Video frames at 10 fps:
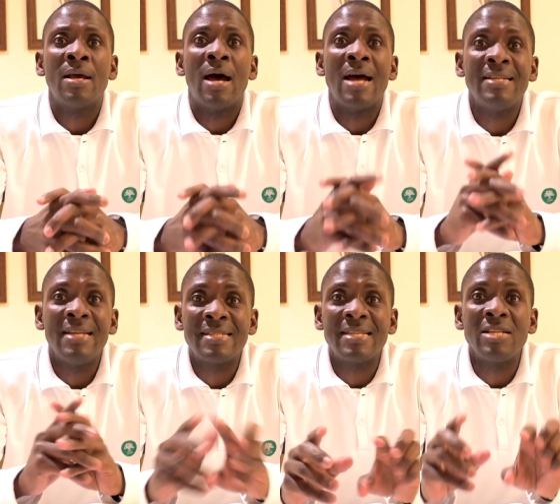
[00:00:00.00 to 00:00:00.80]
an
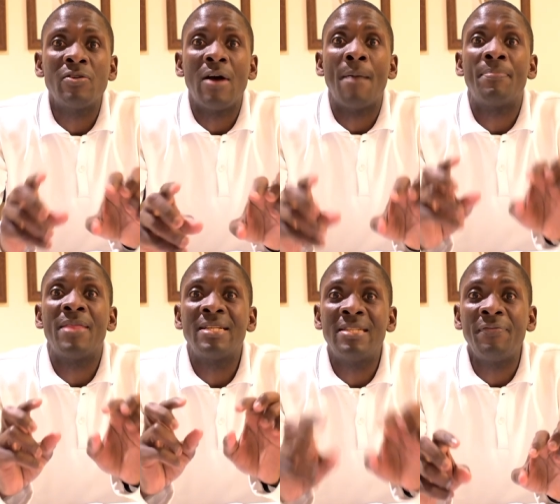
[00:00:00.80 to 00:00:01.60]
essential app
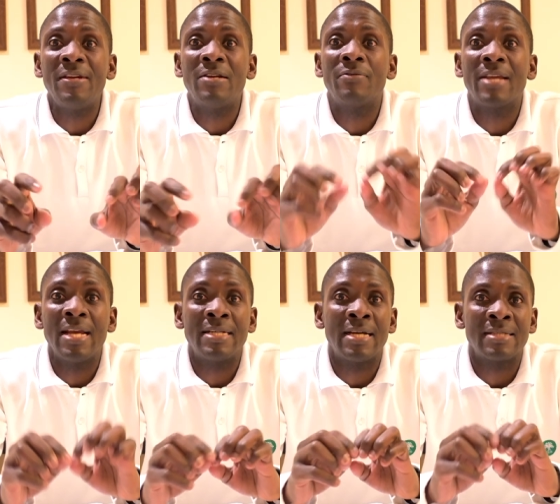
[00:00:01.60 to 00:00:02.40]
that definitely will
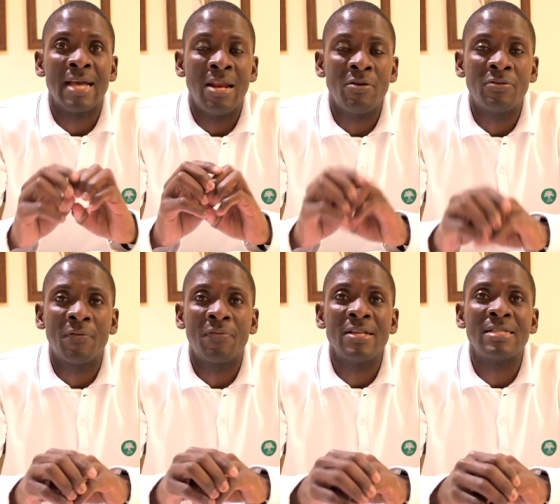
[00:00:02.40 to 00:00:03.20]
cater a lot
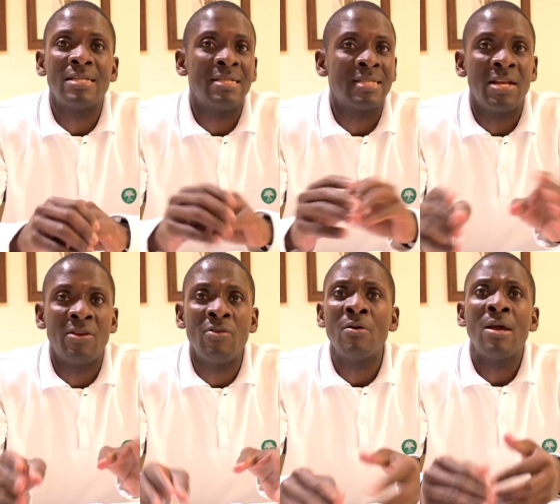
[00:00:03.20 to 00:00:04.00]
of things inside
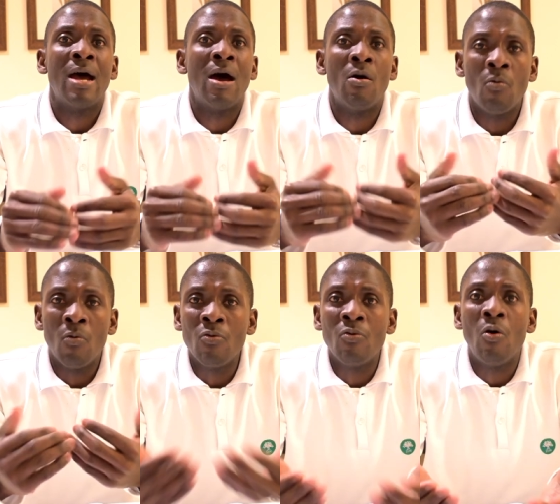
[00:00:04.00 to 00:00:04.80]
you, uh,
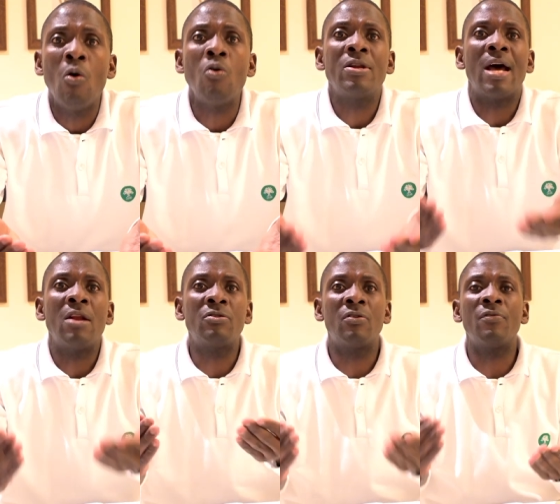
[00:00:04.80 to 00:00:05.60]
will hold a
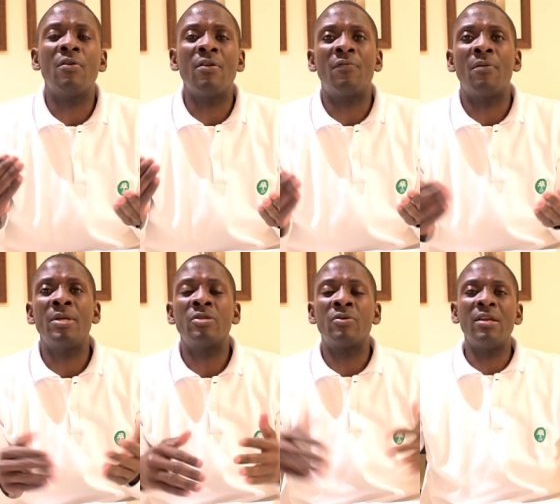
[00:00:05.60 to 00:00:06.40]
lot of your information.